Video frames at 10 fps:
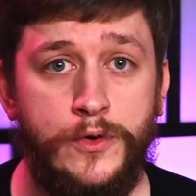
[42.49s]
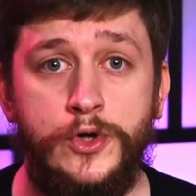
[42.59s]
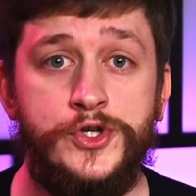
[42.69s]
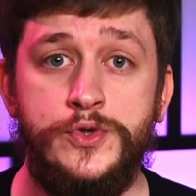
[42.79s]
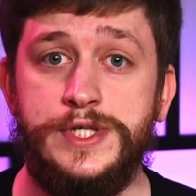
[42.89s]

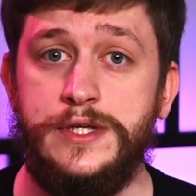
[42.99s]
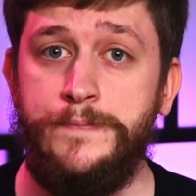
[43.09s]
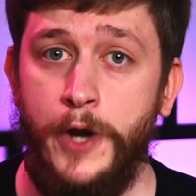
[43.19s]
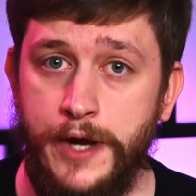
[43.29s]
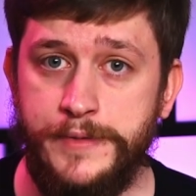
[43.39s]
or choose a
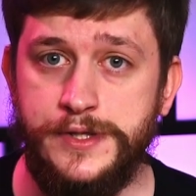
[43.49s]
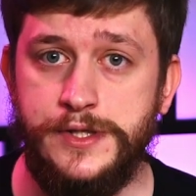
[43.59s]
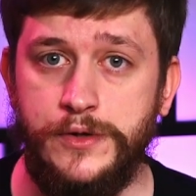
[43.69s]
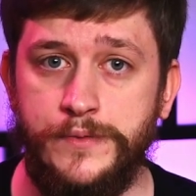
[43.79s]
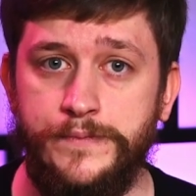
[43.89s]
deployment
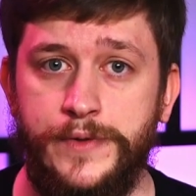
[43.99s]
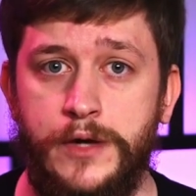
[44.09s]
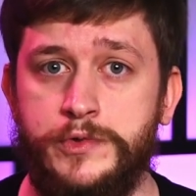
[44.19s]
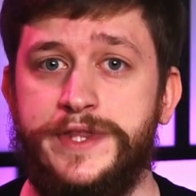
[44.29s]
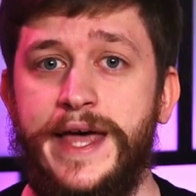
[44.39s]
zone,
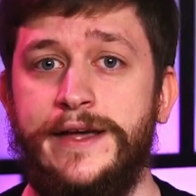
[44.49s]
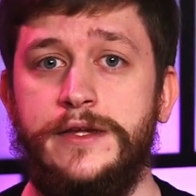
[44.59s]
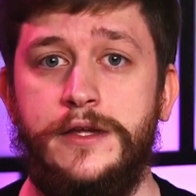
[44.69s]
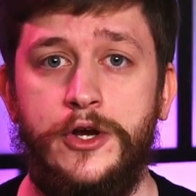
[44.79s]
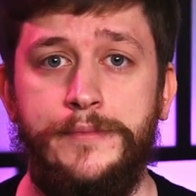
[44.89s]
and with
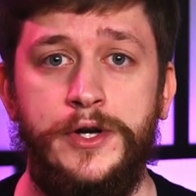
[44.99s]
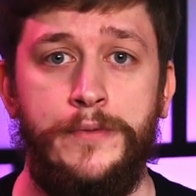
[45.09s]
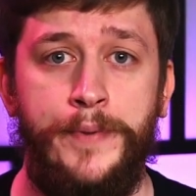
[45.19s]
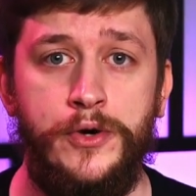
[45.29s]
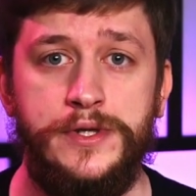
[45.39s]
that determine
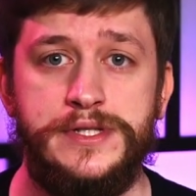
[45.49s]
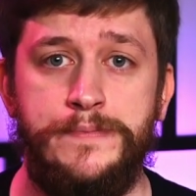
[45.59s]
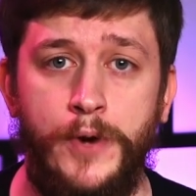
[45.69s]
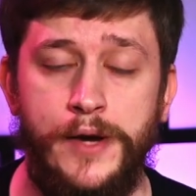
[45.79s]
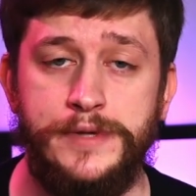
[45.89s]
opponent's
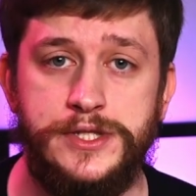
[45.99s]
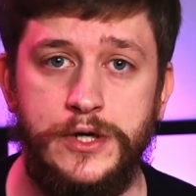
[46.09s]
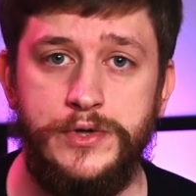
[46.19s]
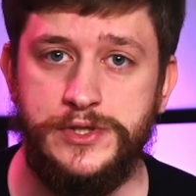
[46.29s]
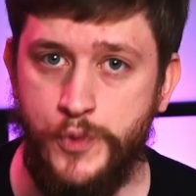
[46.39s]
deployment
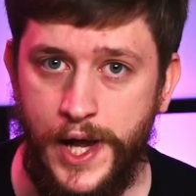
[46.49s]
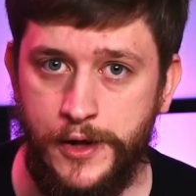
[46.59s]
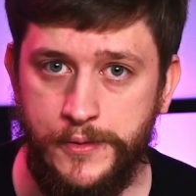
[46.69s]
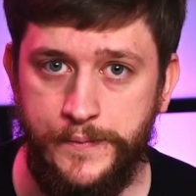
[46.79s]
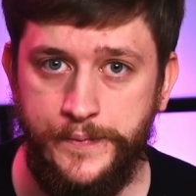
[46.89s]
zone as well.